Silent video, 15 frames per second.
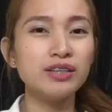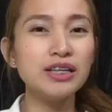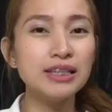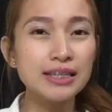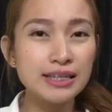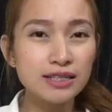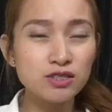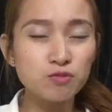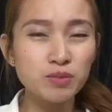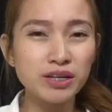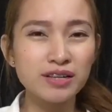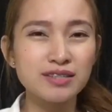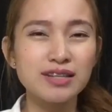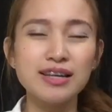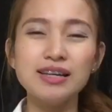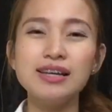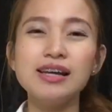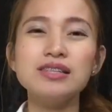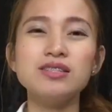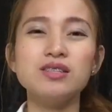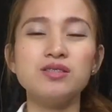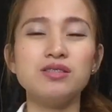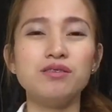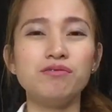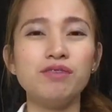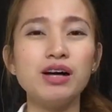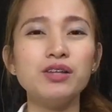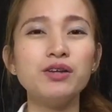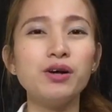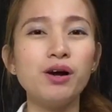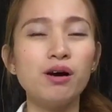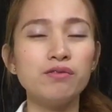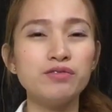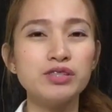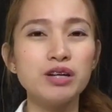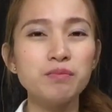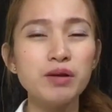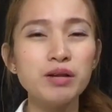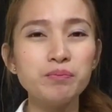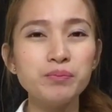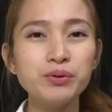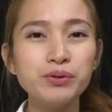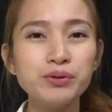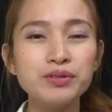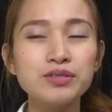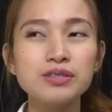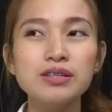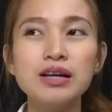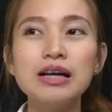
list because I guess he's the father of self-help books.